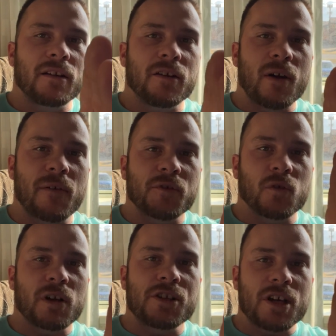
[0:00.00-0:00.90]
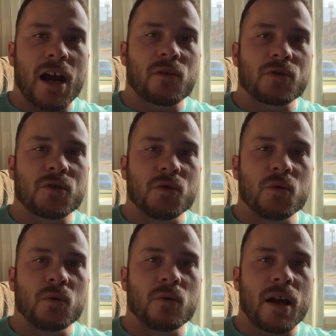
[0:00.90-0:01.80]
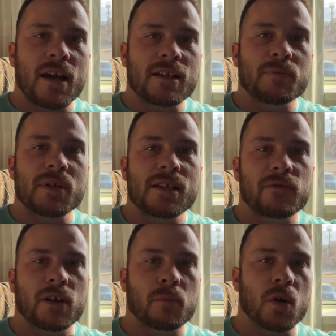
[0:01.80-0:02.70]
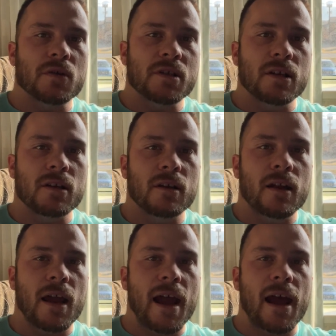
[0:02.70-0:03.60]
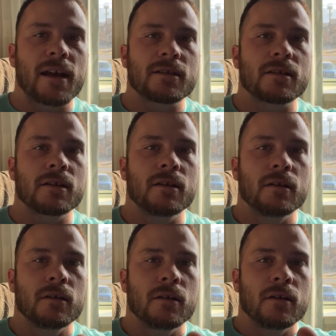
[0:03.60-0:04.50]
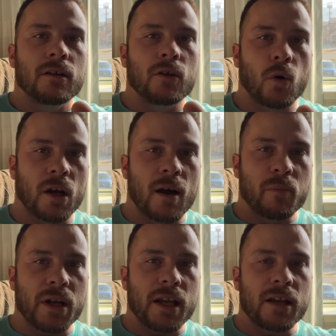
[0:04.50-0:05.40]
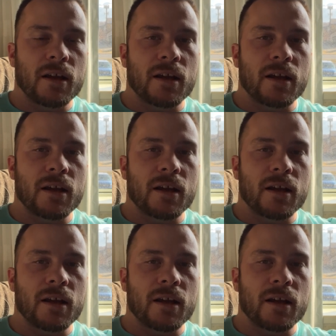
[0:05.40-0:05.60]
You have to reach out to a specific person at your company.